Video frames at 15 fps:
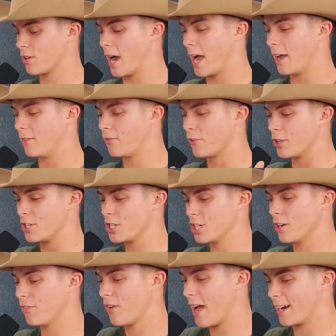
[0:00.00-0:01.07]
ride, for the
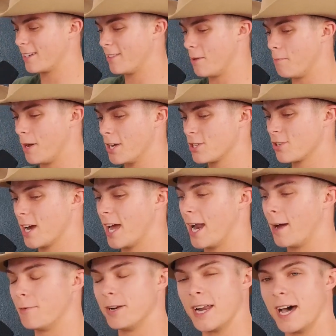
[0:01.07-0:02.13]
sheer fact of the bus ride,
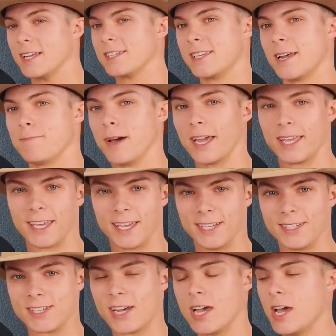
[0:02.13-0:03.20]
I would not send my
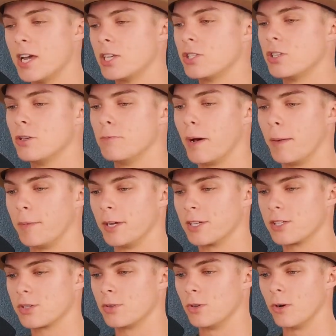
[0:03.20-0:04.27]
kids to public
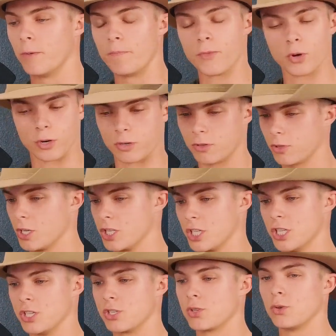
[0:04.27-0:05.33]
school or
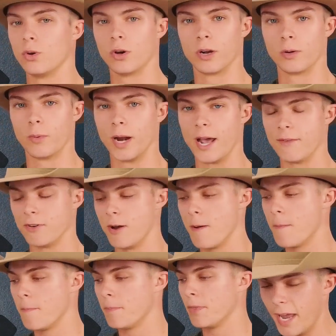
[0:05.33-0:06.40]
Christian school or
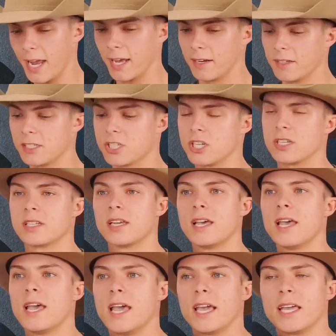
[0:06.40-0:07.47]
whatever. Man, it's just,
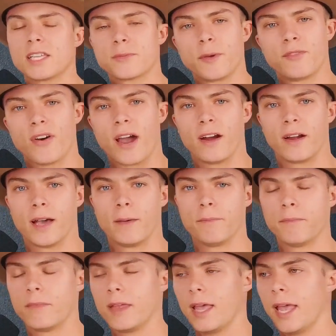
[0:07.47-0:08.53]
it gets me fired
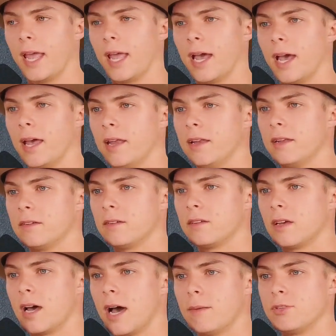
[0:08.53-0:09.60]
up. And
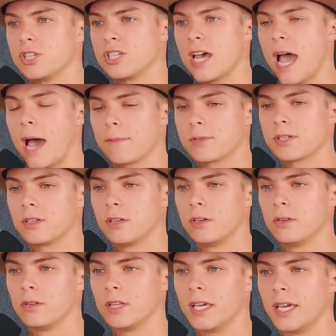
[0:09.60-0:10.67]
I'm just
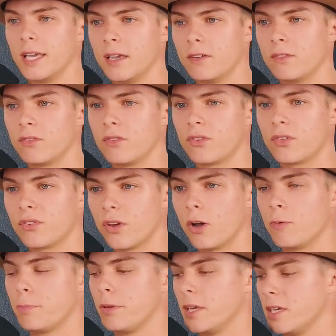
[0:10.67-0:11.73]
absolutely
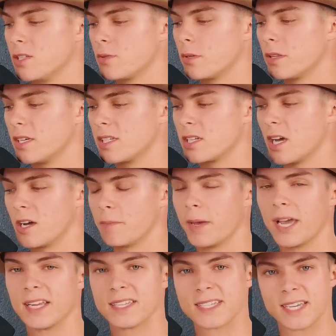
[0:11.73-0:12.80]
so pleased with this young
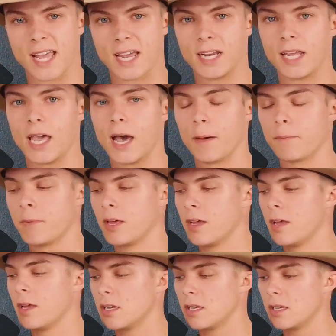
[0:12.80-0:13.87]
man standing up,
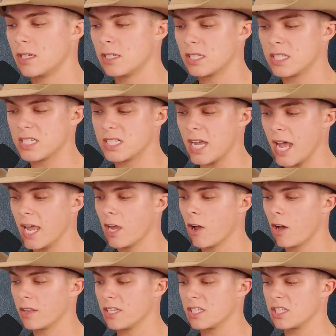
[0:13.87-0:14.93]
saying
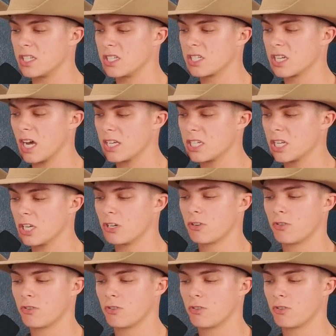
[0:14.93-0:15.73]
all this disgusting